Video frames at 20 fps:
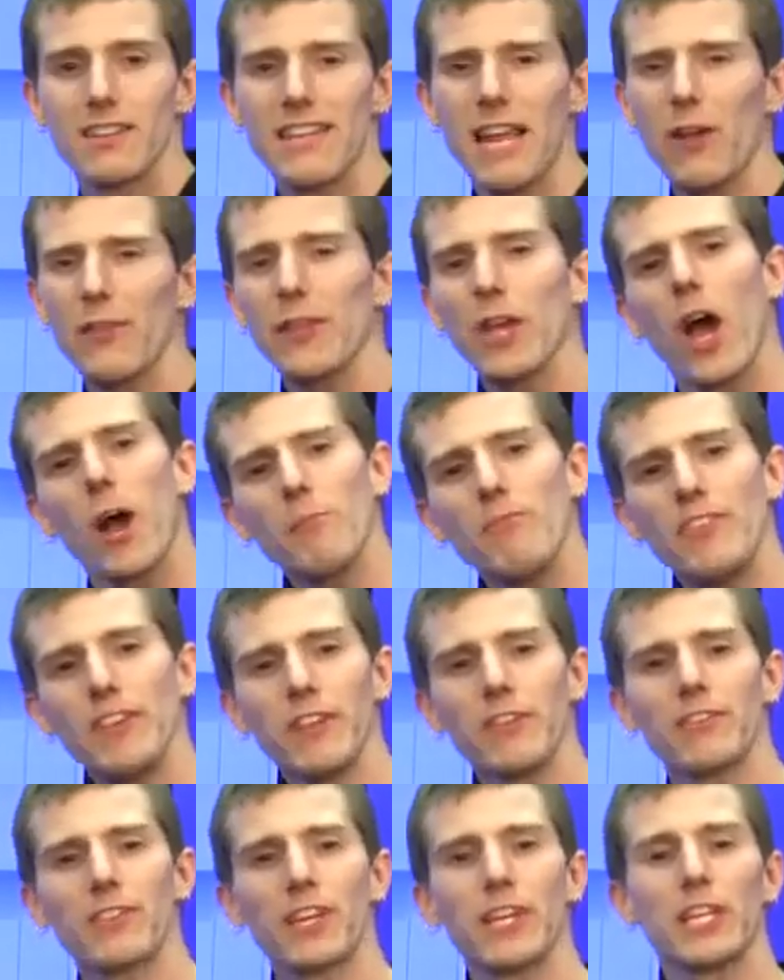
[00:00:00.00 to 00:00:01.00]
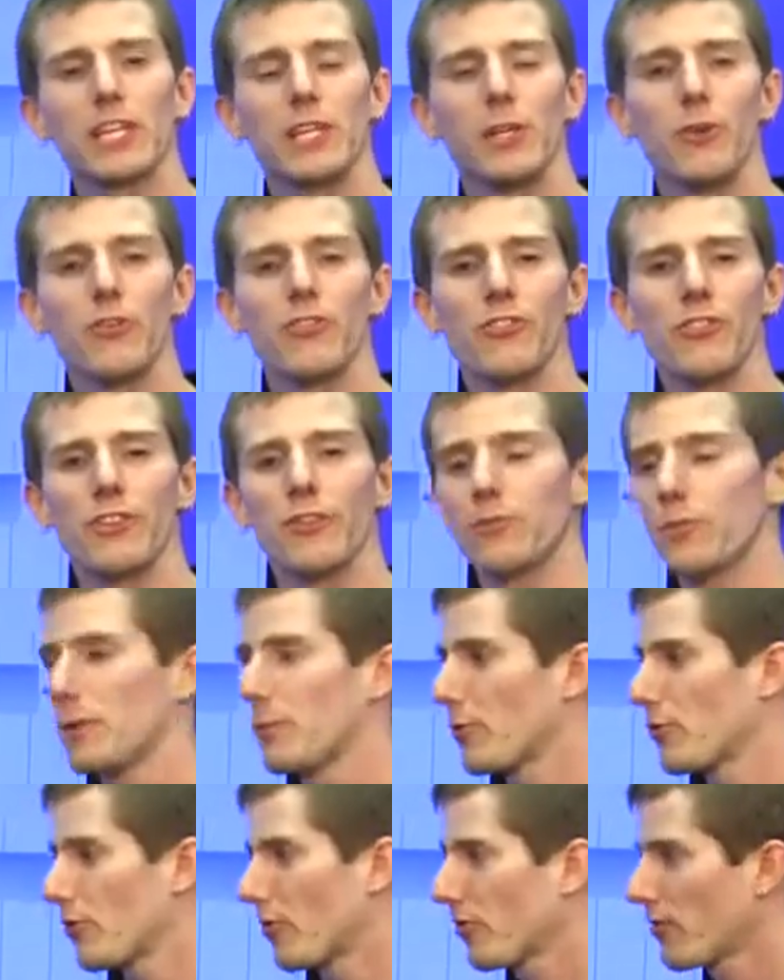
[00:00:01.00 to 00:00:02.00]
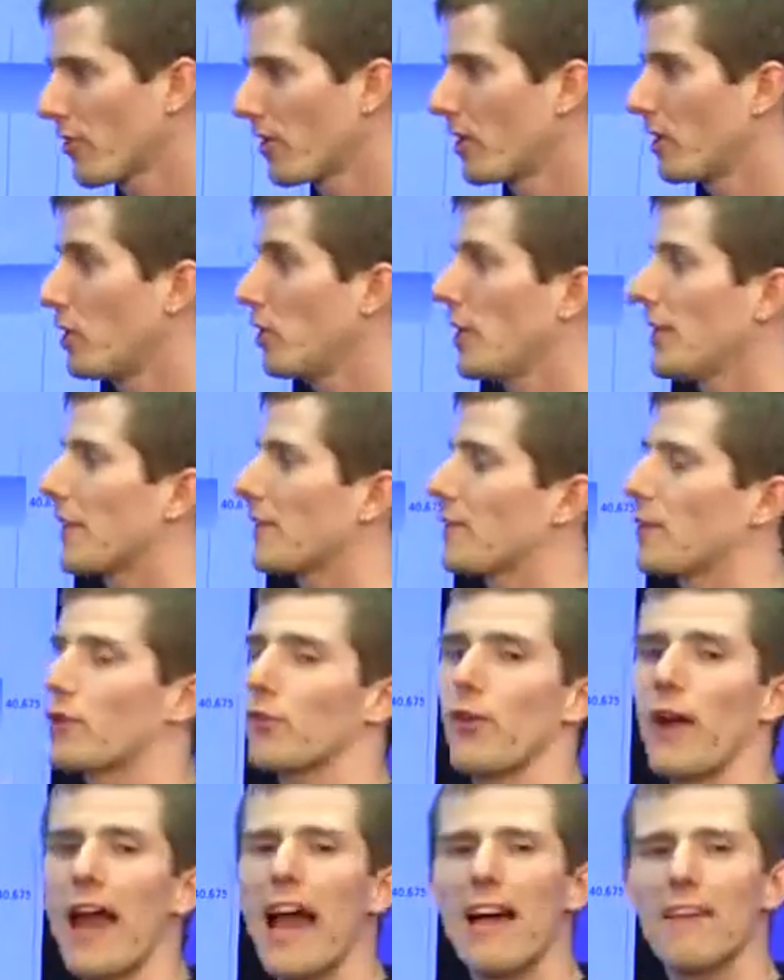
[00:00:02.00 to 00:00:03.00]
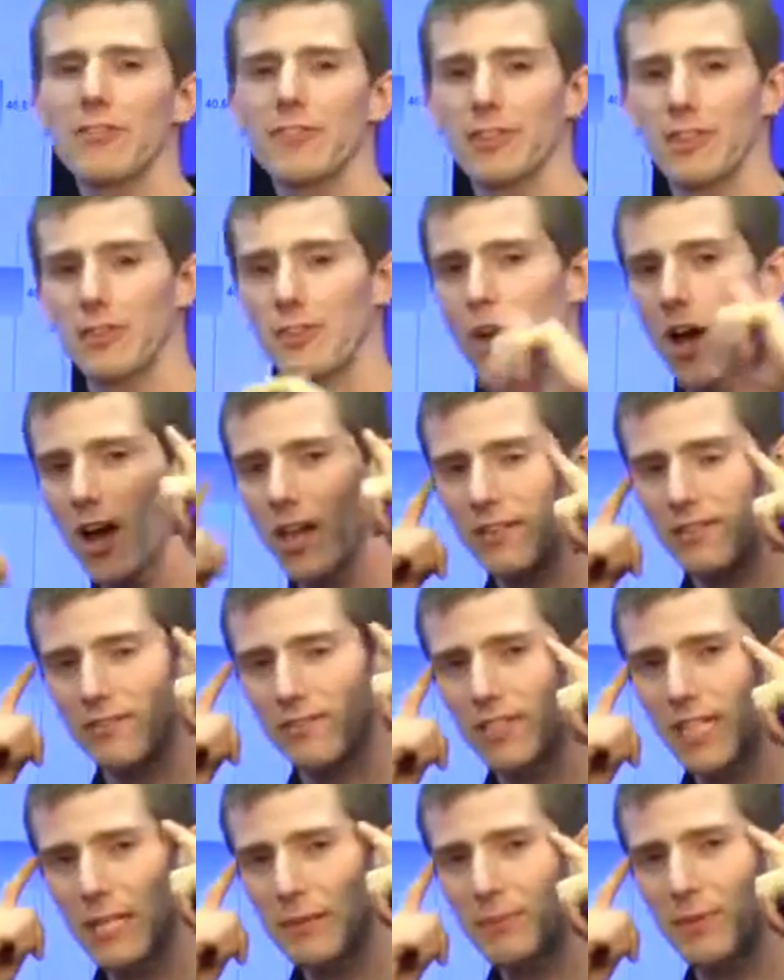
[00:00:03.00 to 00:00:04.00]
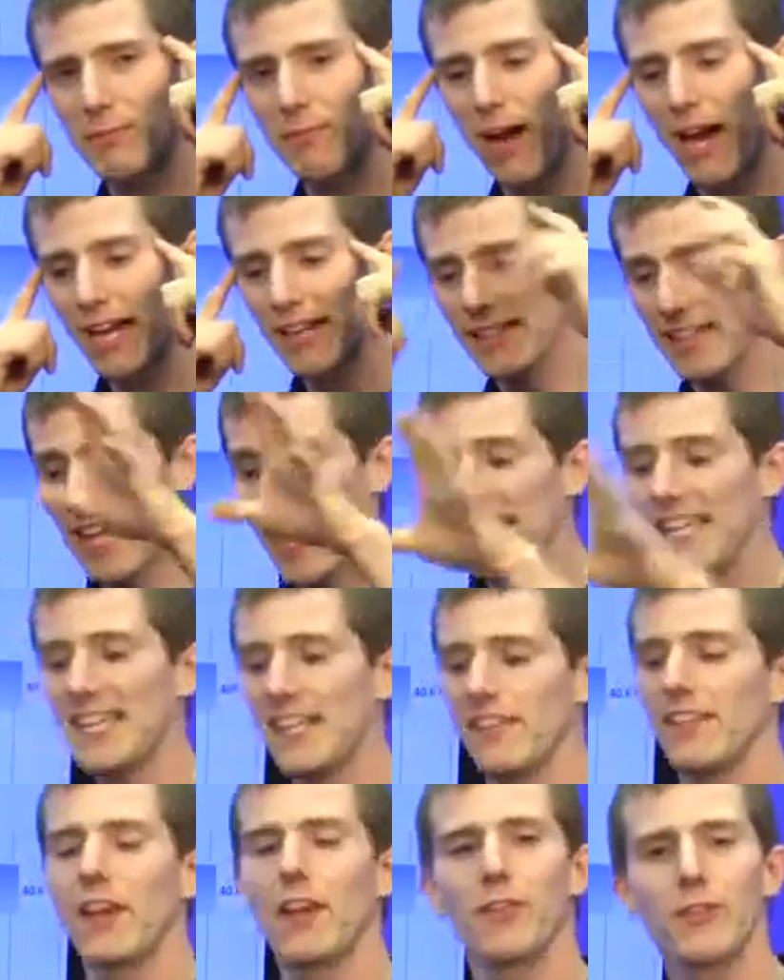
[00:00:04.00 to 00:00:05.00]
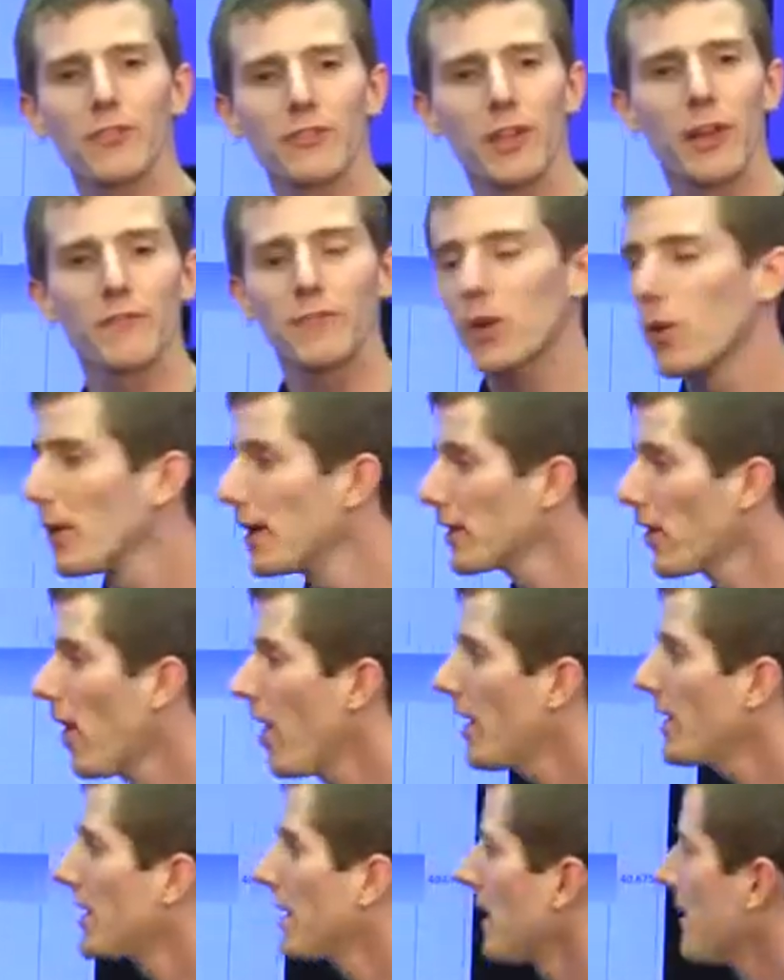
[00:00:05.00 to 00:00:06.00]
Now, the obvious conclusion, if we were just going to look at the graphs and not keep in mind any of the other stuff going on,